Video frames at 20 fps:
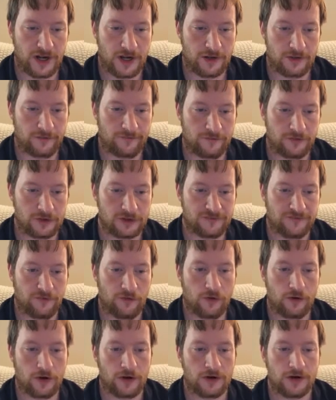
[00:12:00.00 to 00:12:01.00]
first
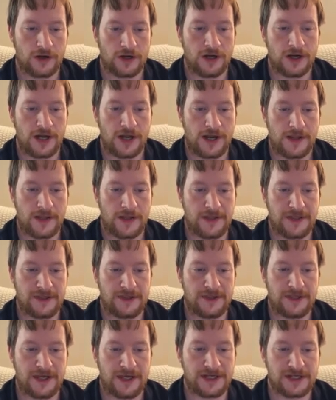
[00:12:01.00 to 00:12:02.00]
4. And then
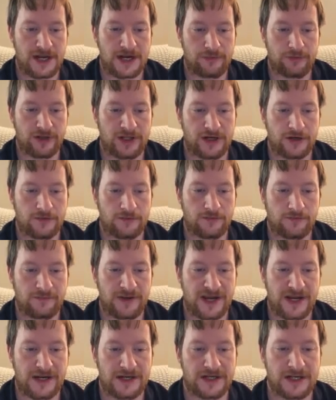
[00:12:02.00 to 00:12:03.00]
these I really don't
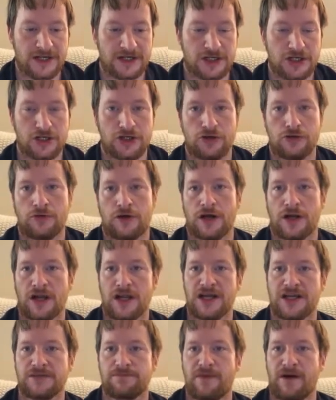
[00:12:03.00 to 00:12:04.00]
pay attention to
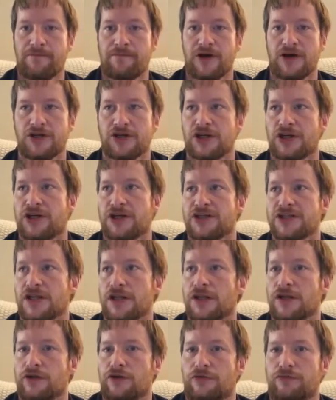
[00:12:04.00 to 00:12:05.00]
unless my budget is a
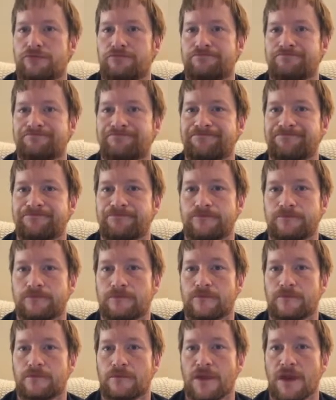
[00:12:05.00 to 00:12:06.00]
little
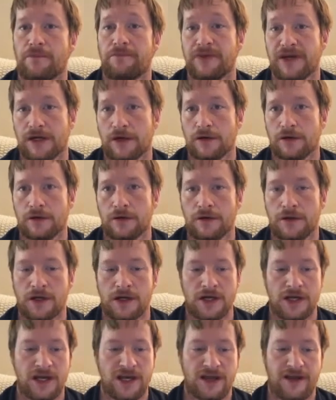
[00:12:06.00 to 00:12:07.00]
bigger.
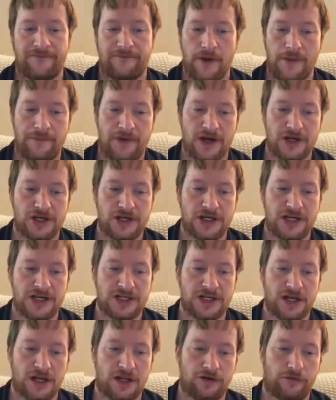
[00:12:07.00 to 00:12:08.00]
If my budget is
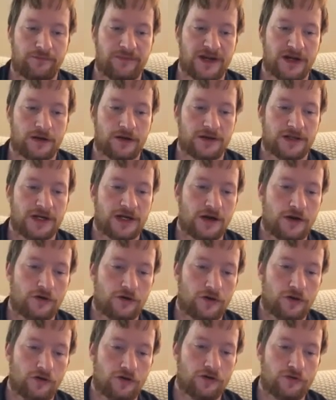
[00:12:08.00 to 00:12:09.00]
a little bigger, then I'll
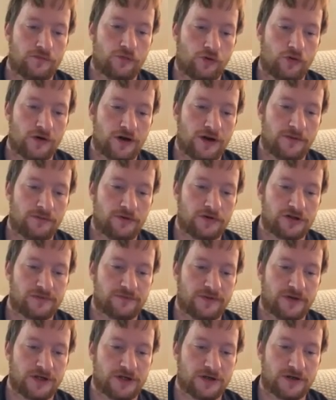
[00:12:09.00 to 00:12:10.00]
include more numbers,
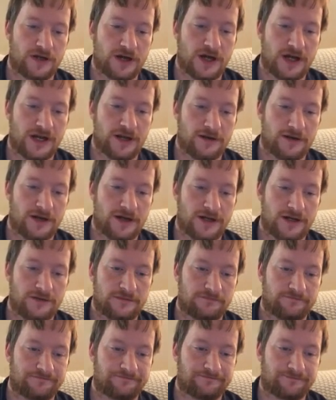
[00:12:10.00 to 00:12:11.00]
but
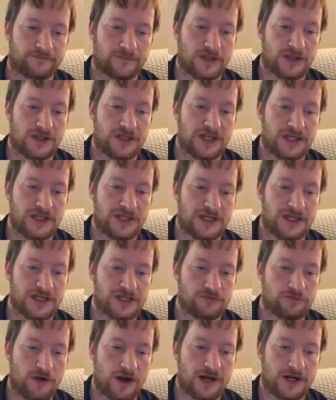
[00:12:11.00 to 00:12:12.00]

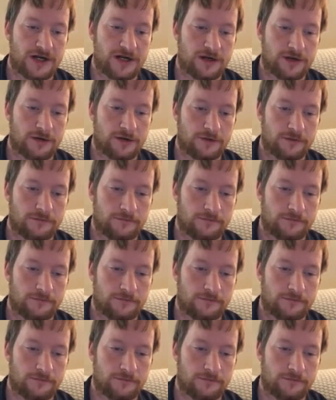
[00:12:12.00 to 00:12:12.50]
this right here,